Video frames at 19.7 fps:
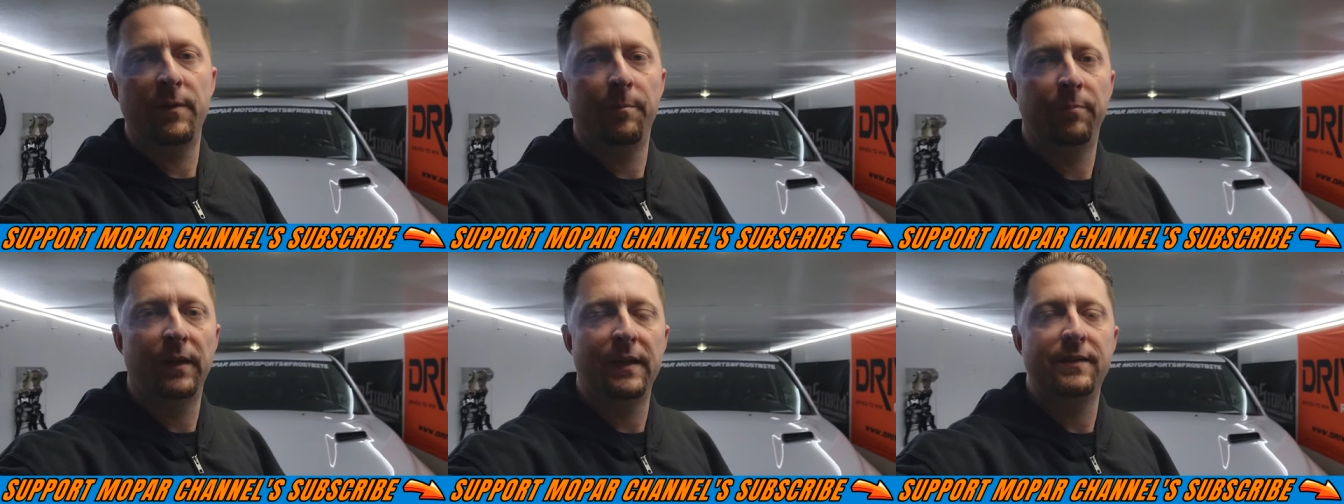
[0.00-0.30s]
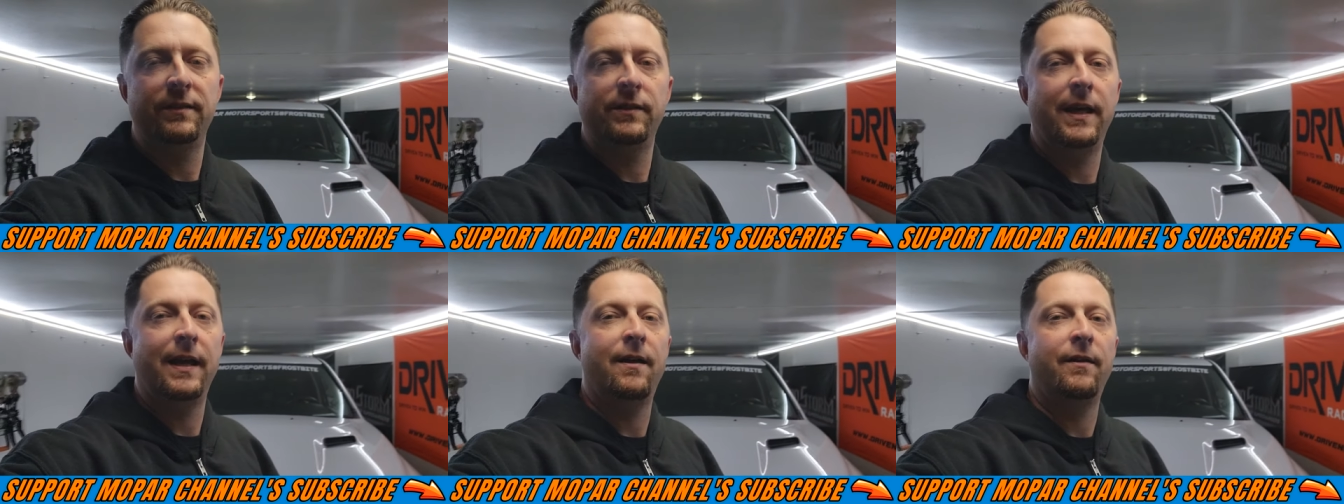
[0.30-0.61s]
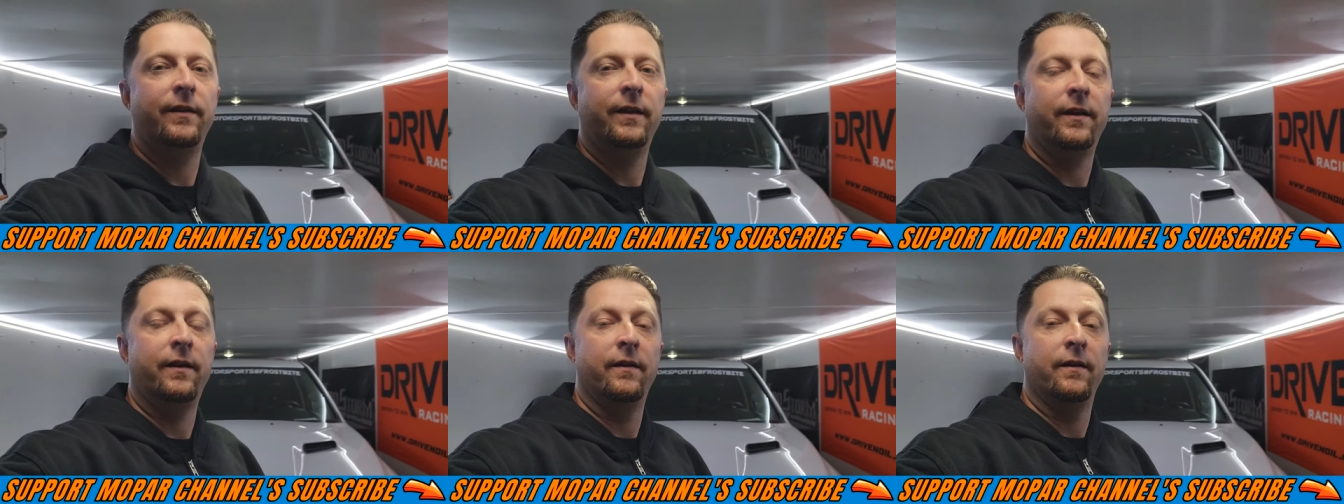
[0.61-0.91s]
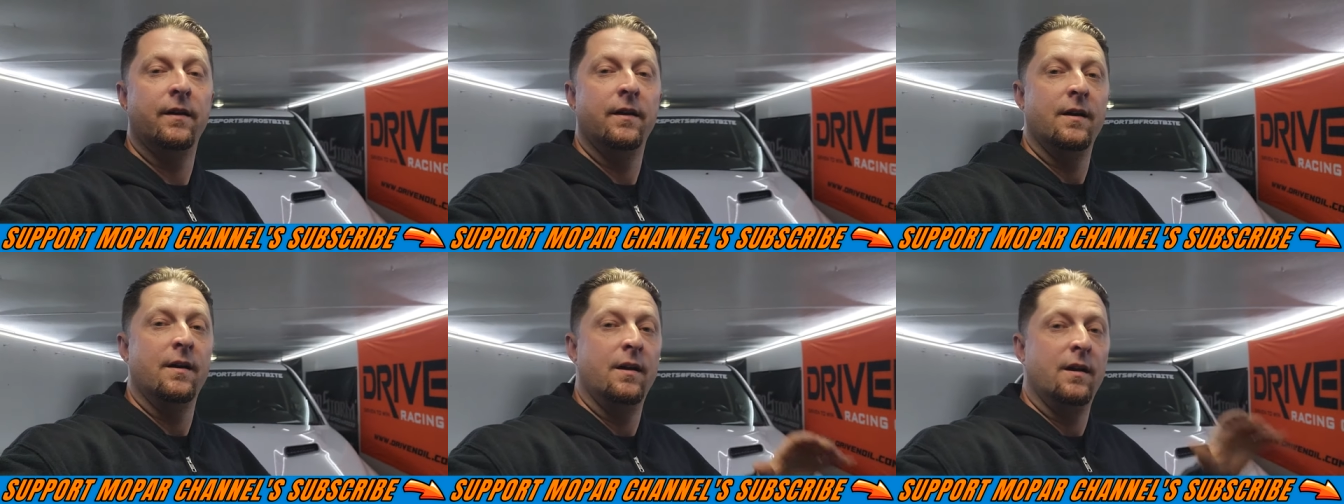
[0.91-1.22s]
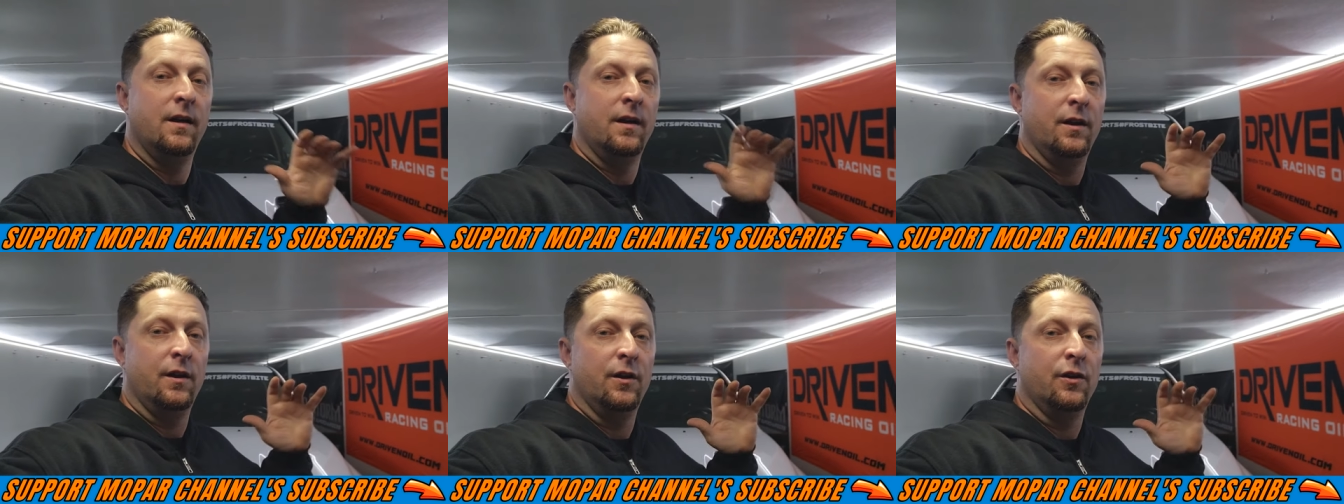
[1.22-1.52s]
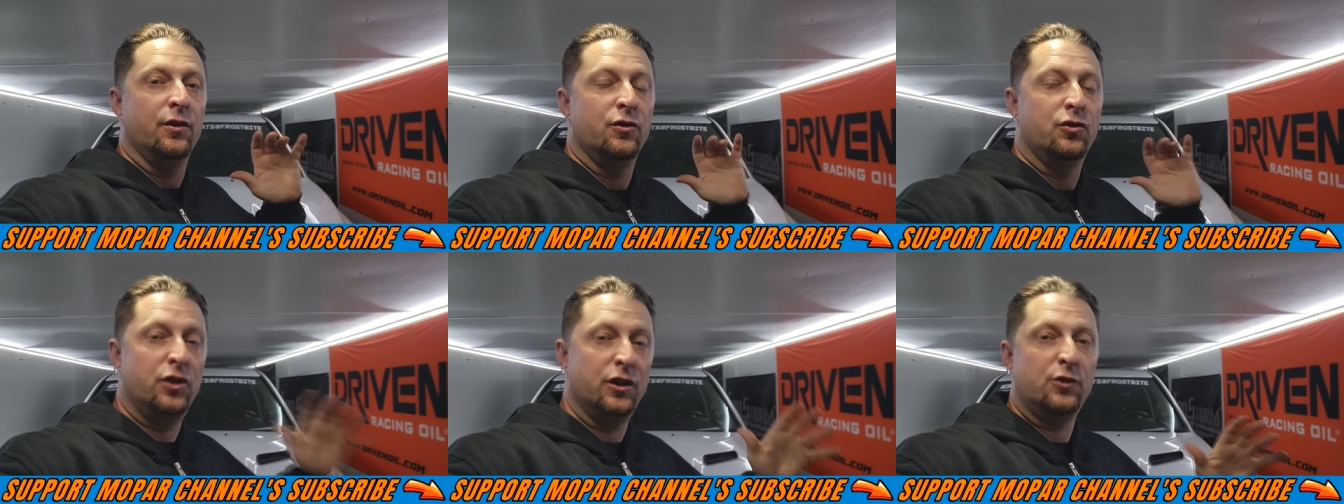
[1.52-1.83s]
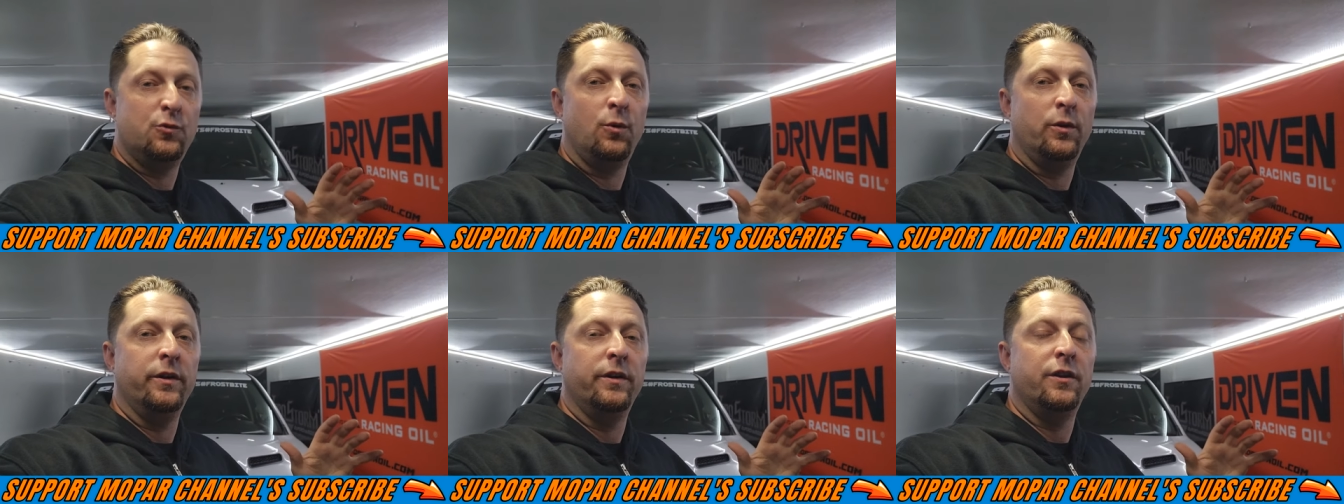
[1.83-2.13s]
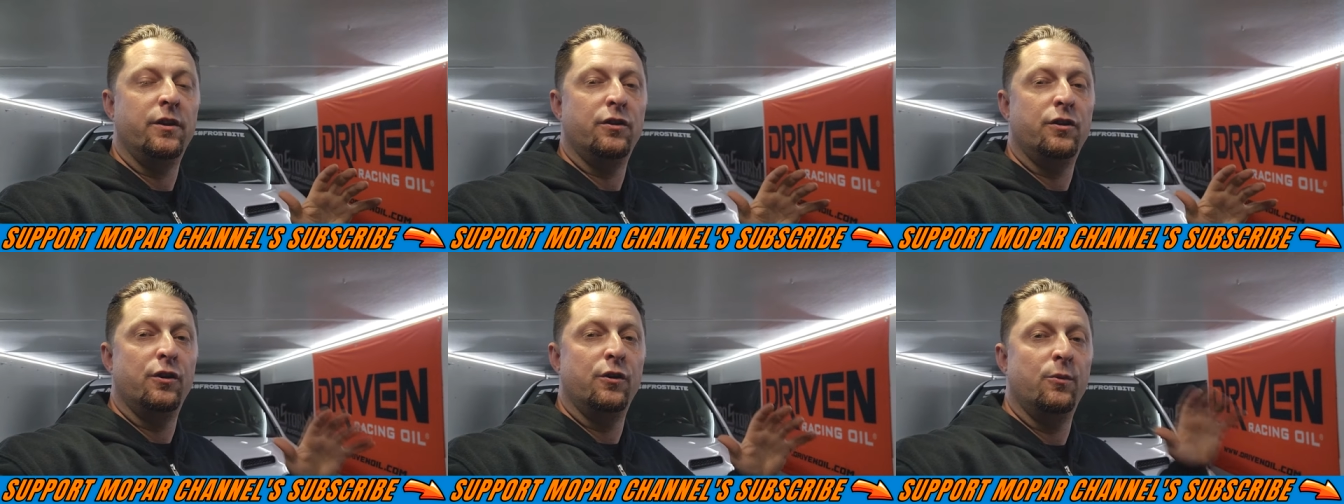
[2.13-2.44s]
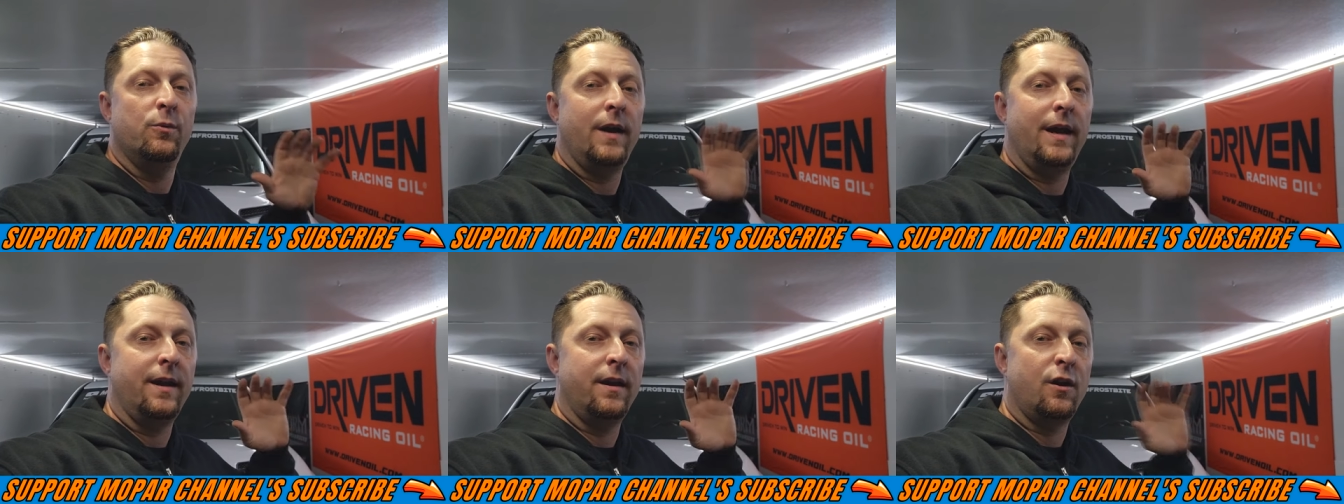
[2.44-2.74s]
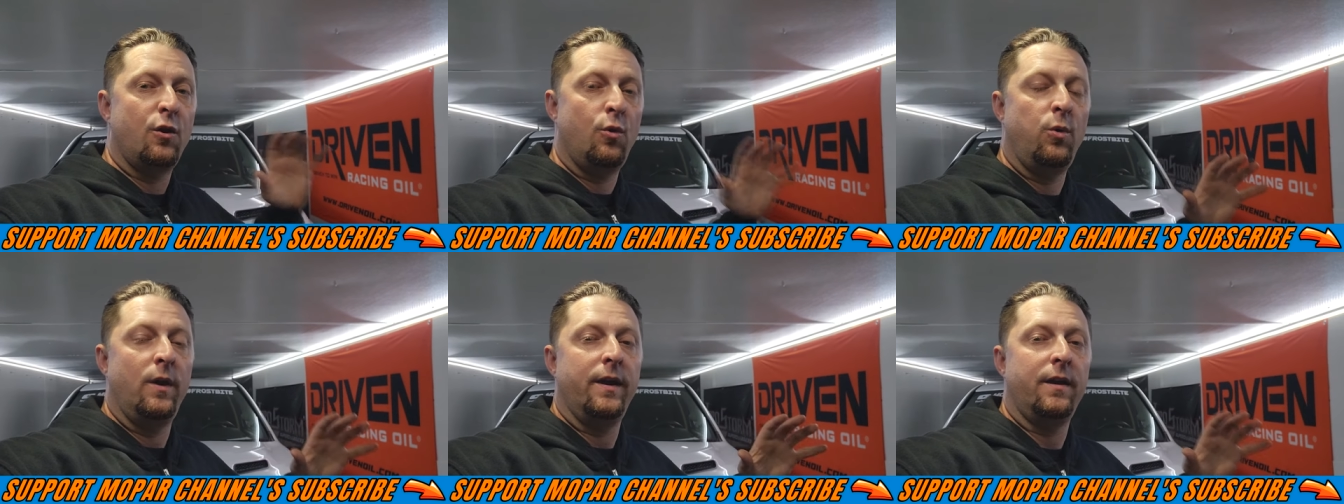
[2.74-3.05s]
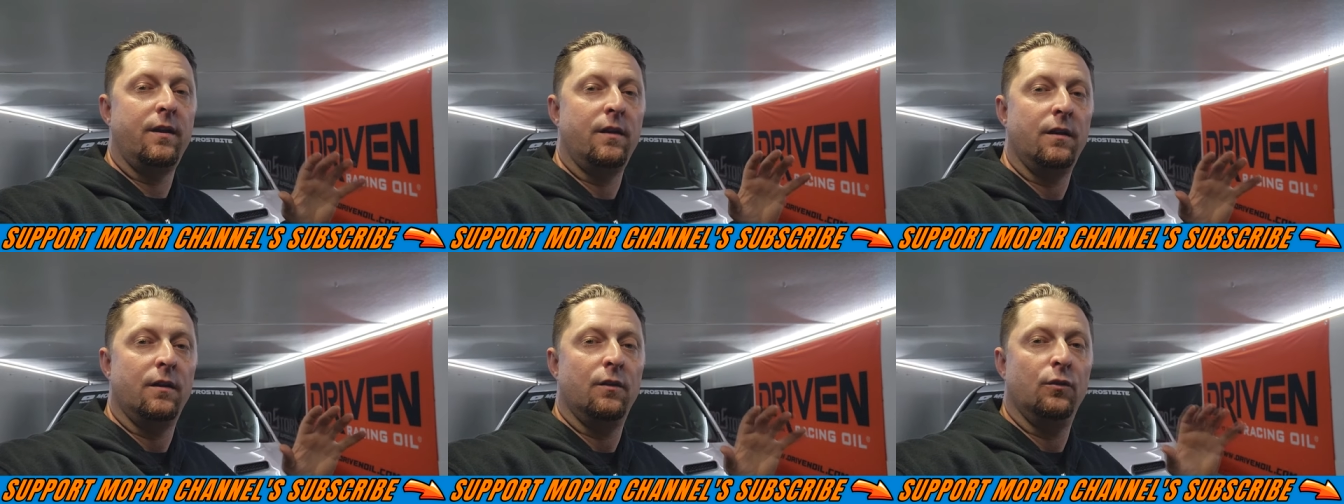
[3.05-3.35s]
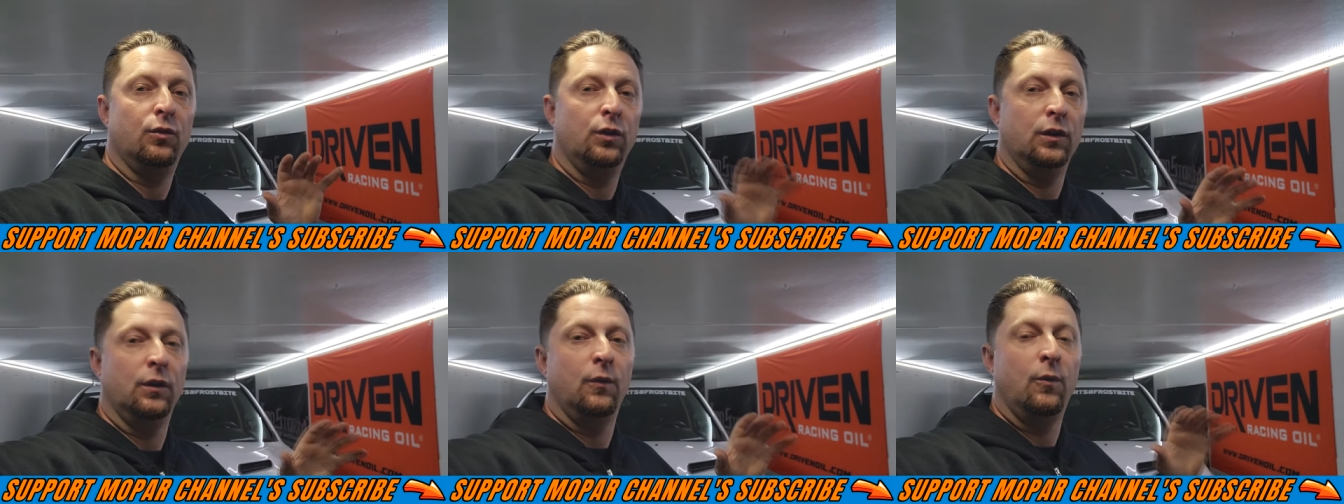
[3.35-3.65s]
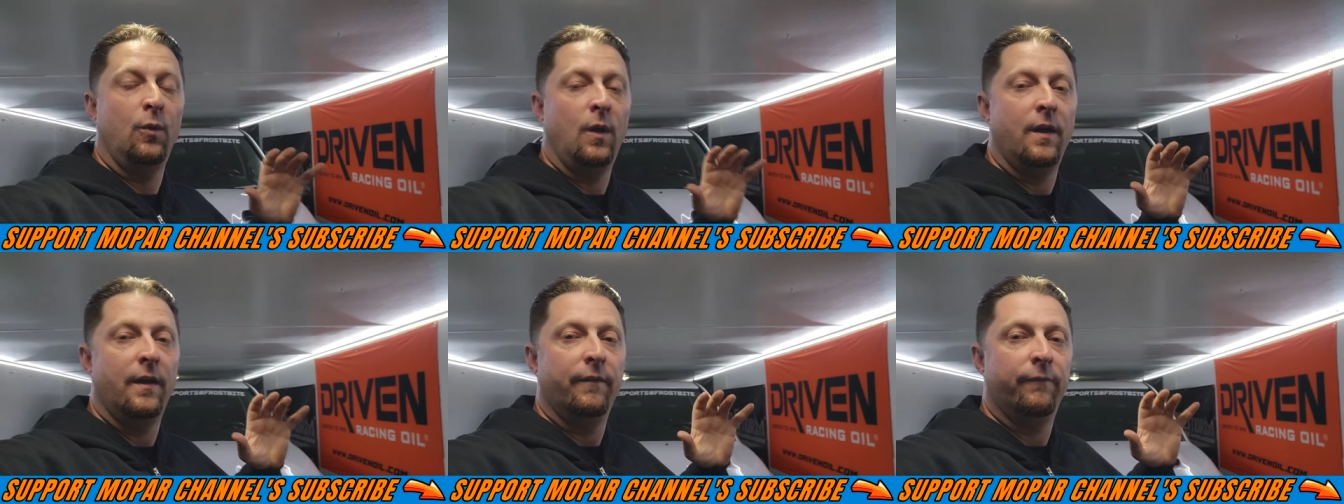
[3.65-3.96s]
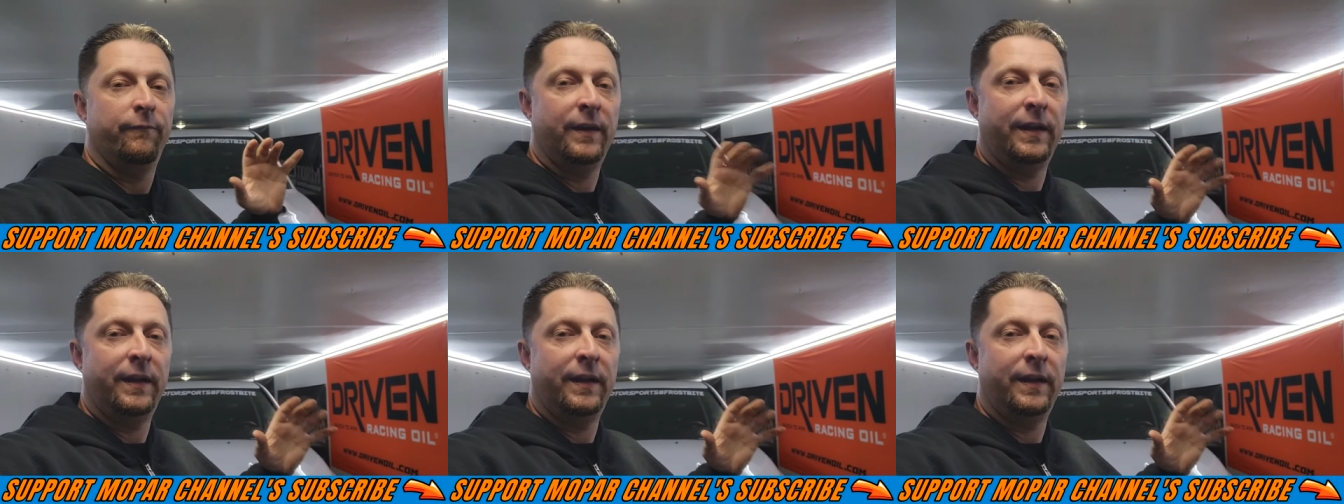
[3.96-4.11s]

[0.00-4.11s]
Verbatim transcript: having a blessed day out there. Just wanted to do a quick little